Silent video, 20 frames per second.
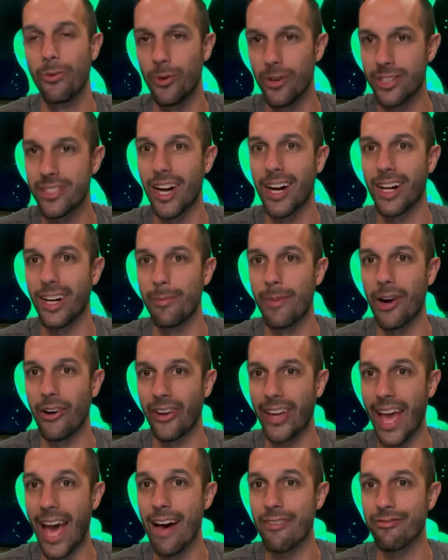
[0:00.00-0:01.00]
we're talking about
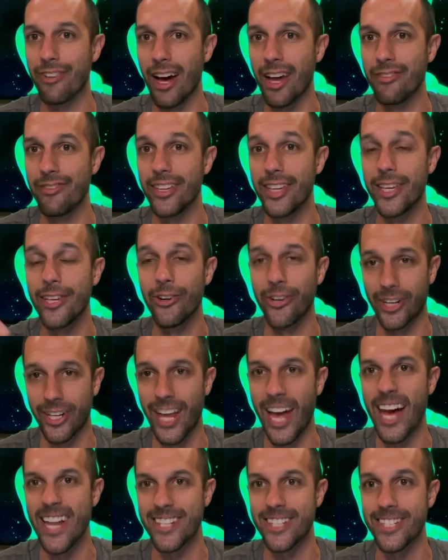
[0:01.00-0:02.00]
Cat5e or
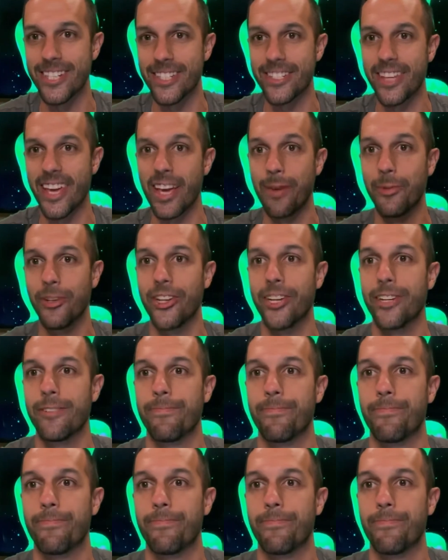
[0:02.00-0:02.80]
Cat6 cabling.